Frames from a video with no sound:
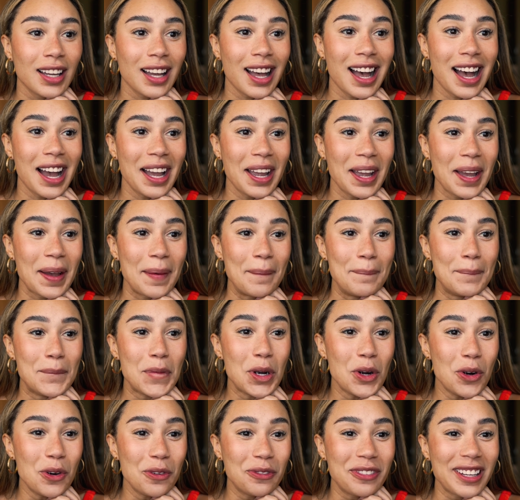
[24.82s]
I am
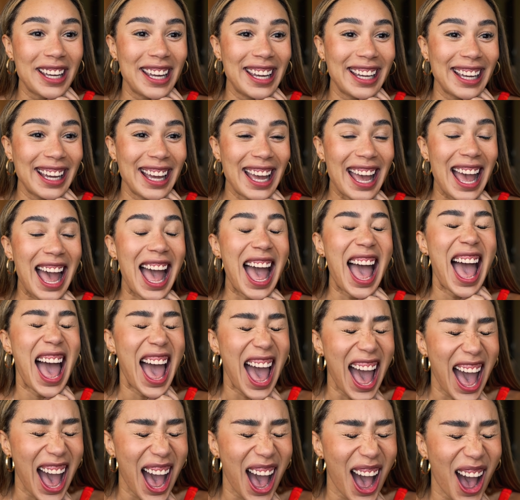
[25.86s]
moving
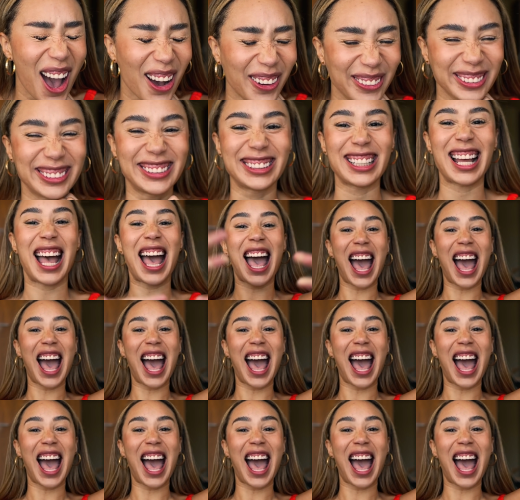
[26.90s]
out!